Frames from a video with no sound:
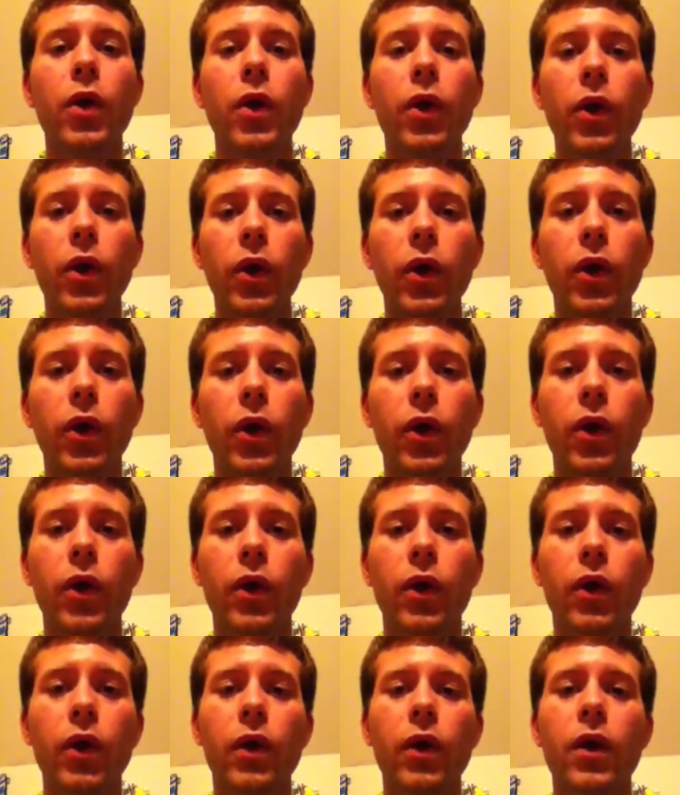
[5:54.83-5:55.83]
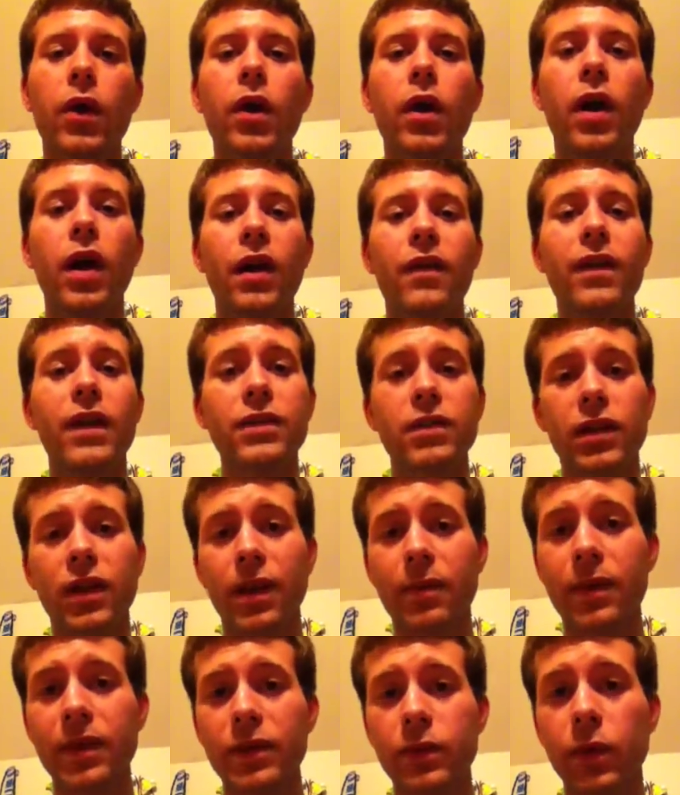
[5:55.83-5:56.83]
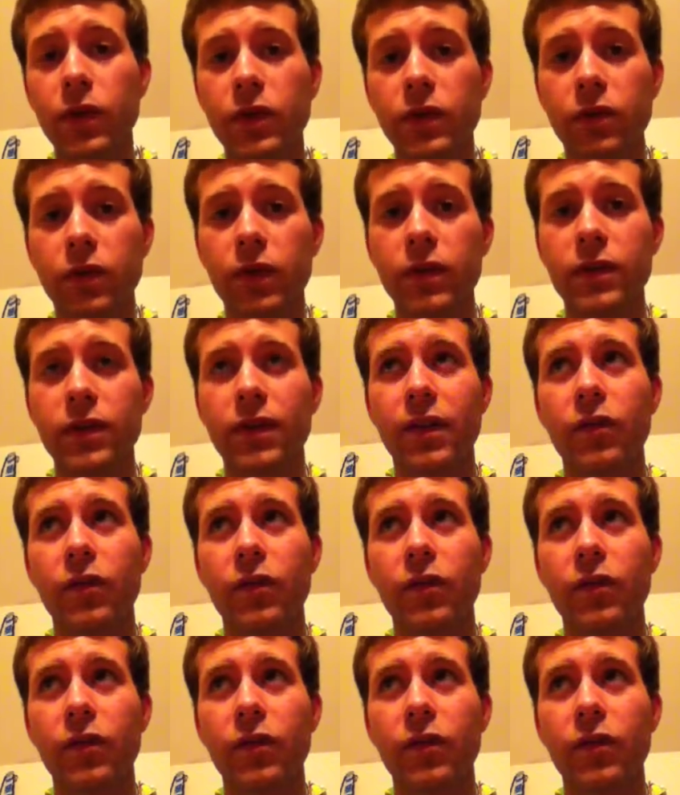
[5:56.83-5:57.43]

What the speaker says: E. And I've asked a lot of my Swedish friends,